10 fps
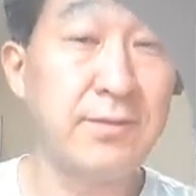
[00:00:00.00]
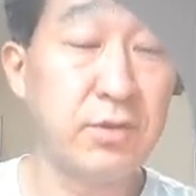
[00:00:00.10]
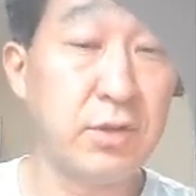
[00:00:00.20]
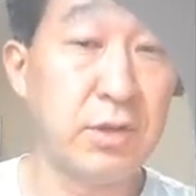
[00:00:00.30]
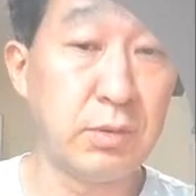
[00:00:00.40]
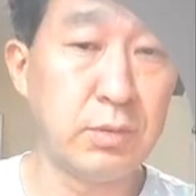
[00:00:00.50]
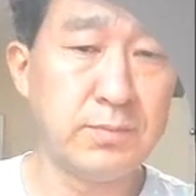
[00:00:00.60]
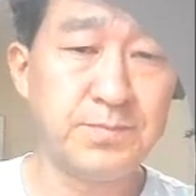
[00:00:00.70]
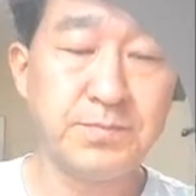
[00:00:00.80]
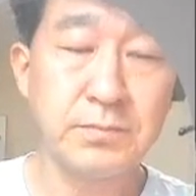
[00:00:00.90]
to do,
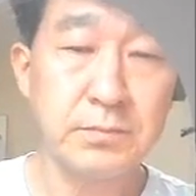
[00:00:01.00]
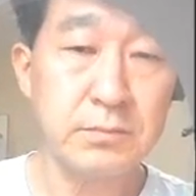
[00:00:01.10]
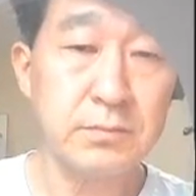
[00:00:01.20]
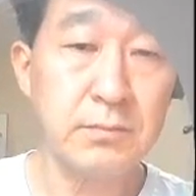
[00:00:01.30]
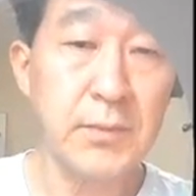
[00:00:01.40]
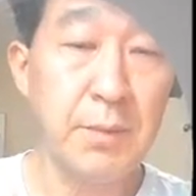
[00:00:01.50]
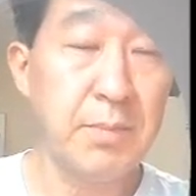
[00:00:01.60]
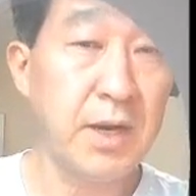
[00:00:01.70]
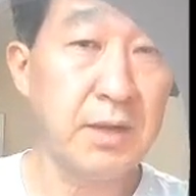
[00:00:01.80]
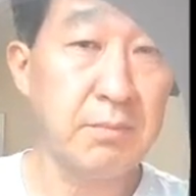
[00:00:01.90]

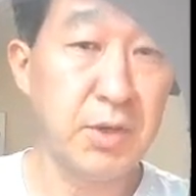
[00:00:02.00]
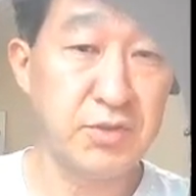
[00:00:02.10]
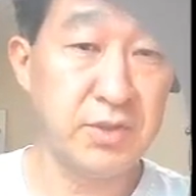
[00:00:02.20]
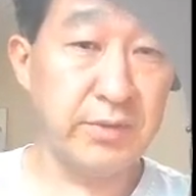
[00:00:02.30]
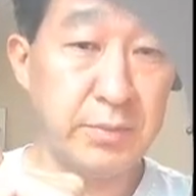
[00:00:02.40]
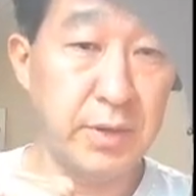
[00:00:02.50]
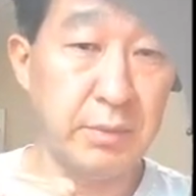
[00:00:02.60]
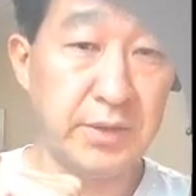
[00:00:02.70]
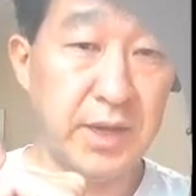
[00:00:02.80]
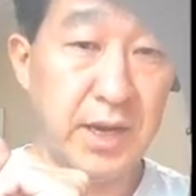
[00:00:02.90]
but most of you
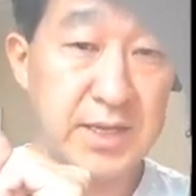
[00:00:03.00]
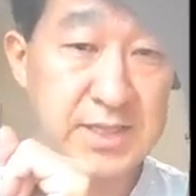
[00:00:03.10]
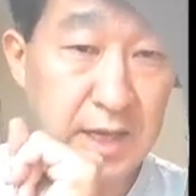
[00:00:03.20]
probably not. It's